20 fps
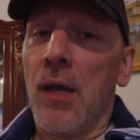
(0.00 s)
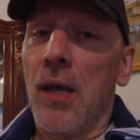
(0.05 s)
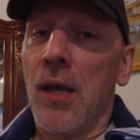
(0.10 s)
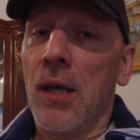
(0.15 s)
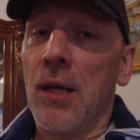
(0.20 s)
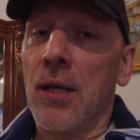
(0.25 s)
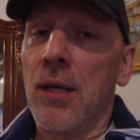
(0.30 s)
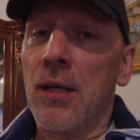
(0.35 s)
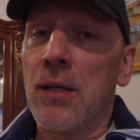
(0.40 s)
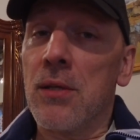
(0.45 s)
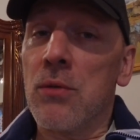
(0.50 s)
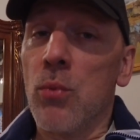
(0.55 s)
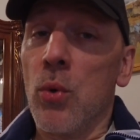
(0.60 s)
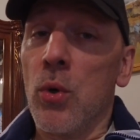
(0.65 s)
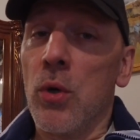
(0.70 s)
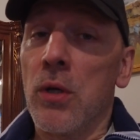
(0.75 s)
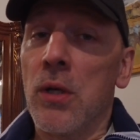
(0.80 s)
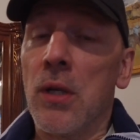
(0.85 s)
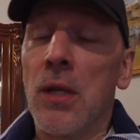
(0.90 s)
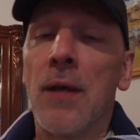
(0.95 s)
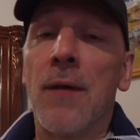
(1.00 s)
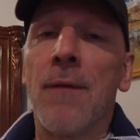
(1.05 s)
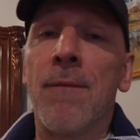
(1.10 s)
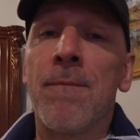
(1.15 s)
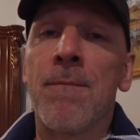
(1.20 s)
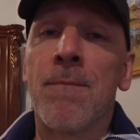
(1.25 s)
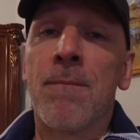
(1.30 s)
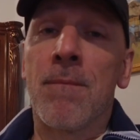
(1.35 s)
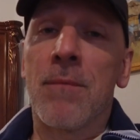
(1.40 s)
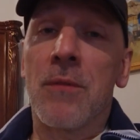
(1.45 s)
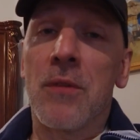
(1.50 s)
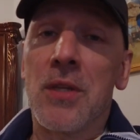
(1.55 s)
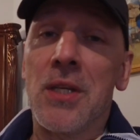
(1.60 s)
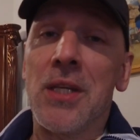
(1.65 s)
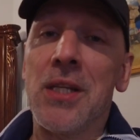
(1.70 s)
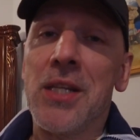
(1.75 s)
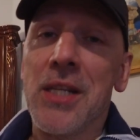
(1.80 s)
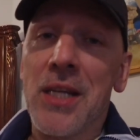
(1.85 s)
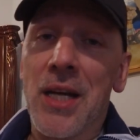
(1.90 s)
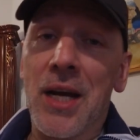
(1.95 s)
And guess what?
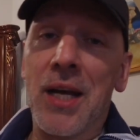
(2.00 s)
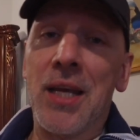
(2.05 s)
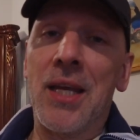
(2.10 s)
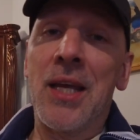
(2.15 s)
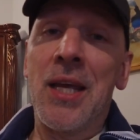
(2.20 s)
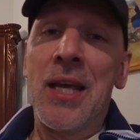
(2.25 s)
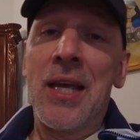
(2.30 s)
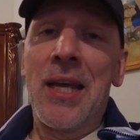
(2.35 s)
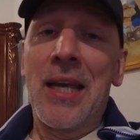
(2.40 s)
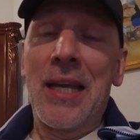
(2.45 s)
DJI